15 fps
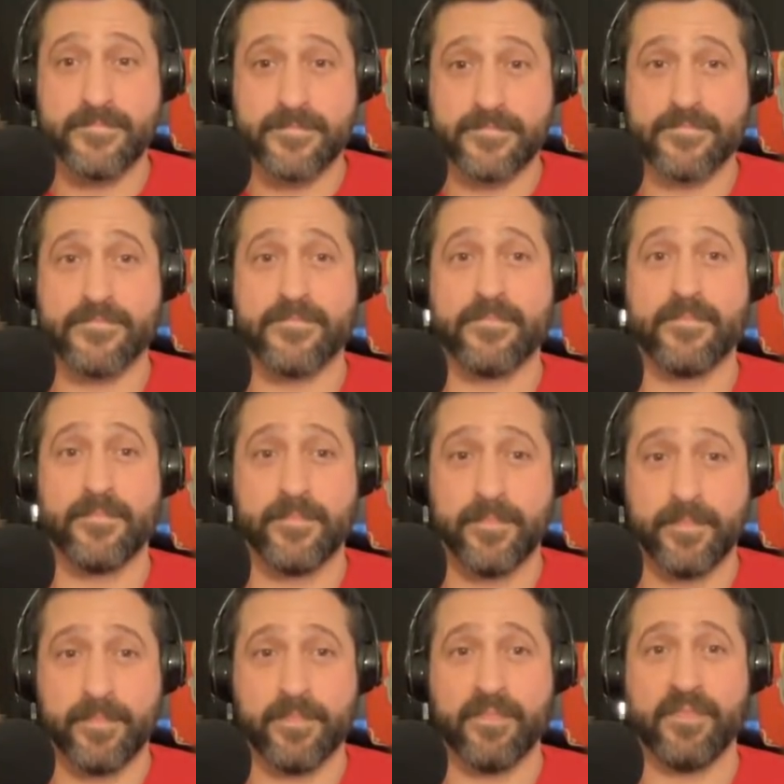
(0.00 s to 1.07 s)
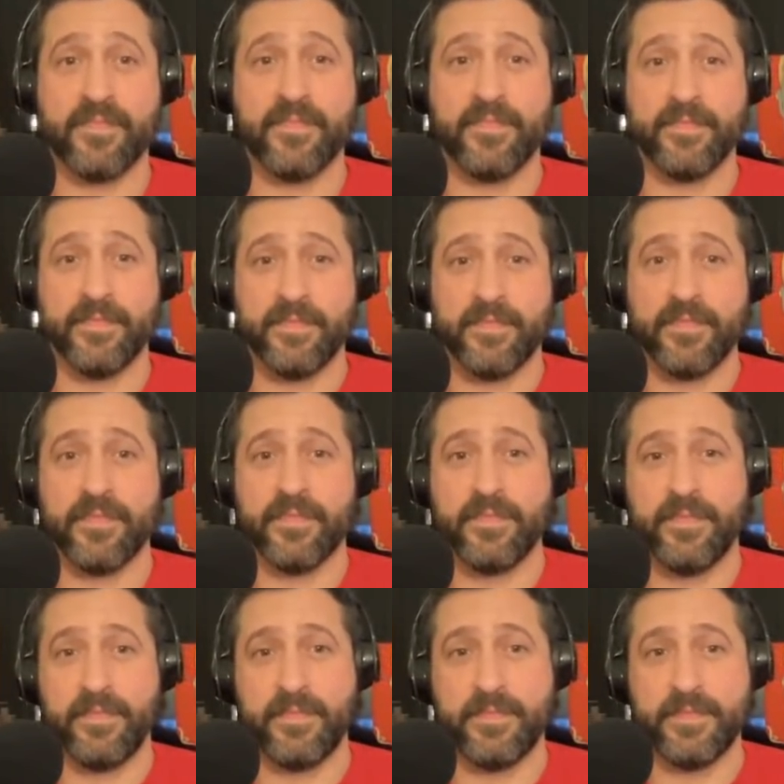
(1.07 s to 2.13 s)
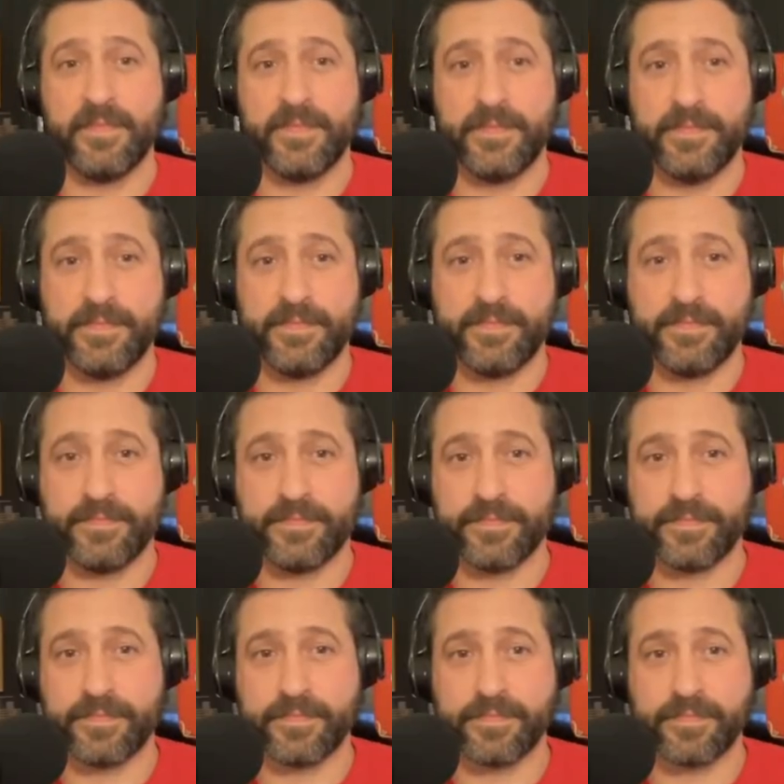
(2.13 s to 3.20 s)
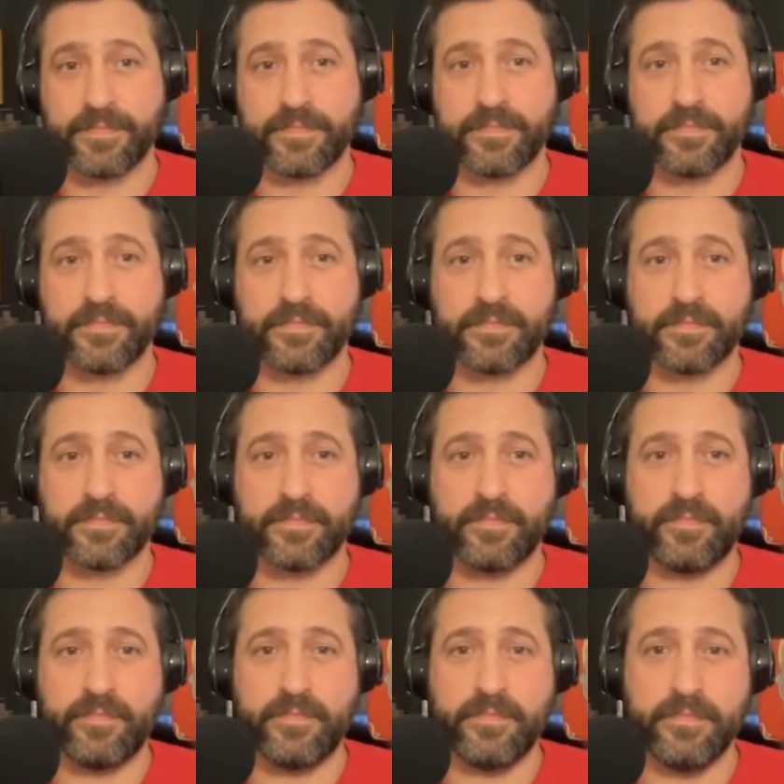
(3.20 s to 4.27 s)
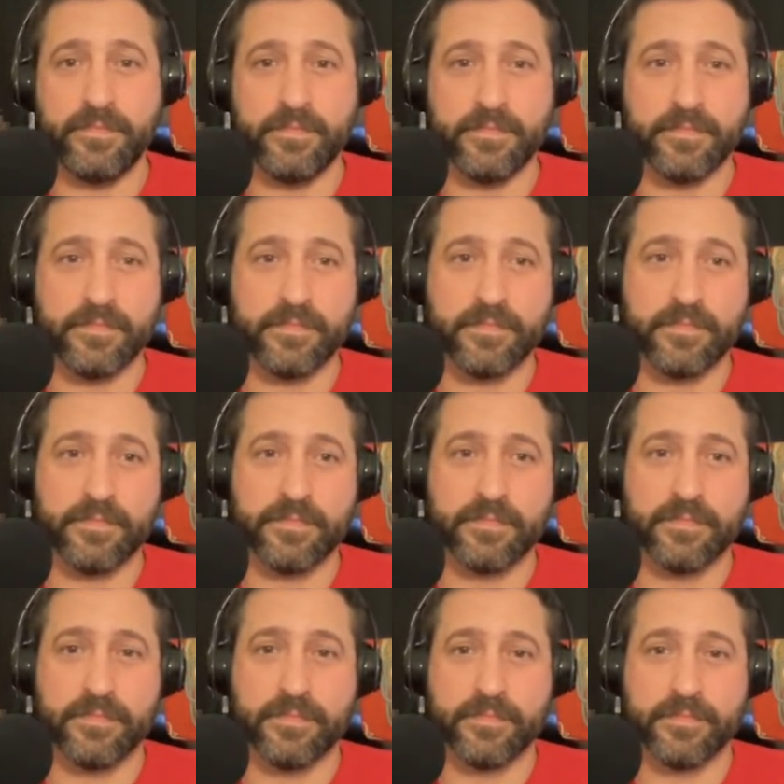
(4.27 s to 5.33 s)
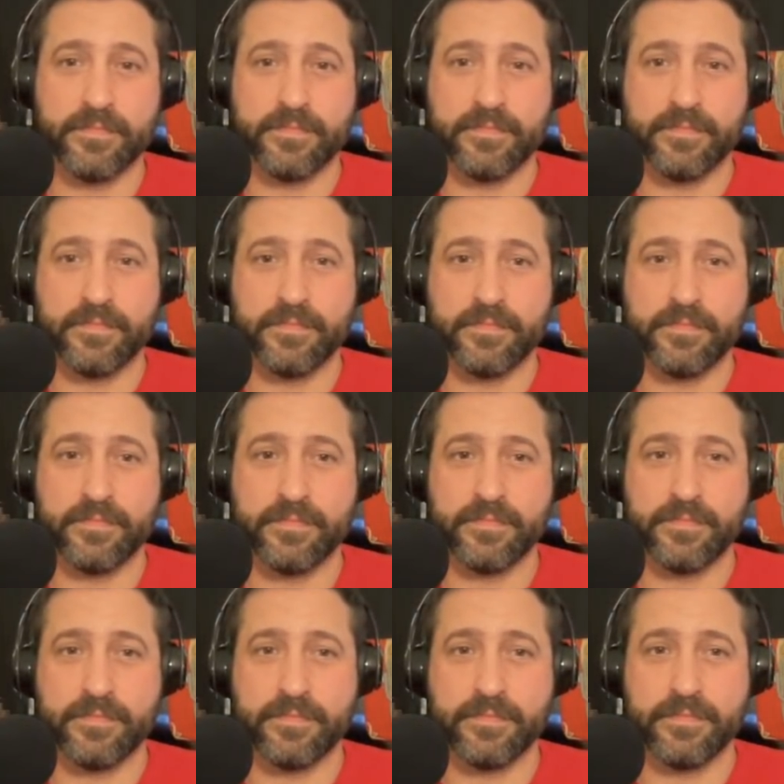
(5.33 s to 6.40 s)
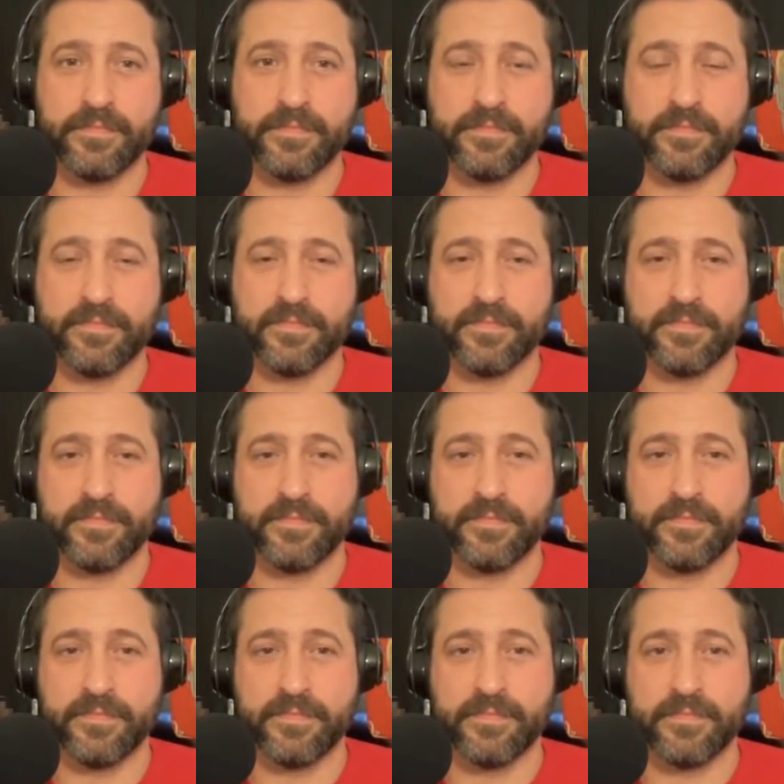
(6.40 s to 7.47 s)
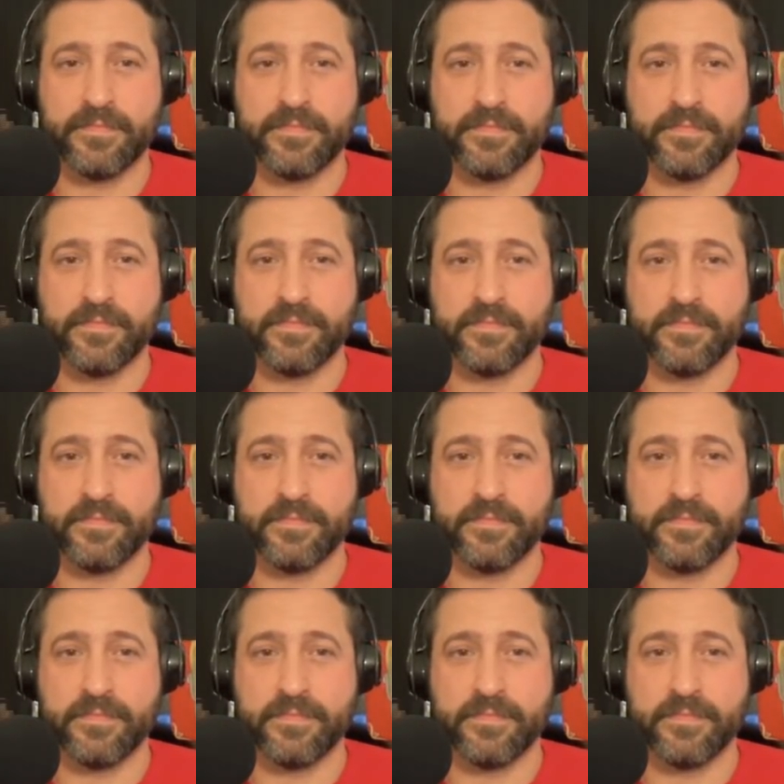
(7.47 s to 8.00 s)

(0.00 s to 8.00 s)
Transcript: This person isn't speaking.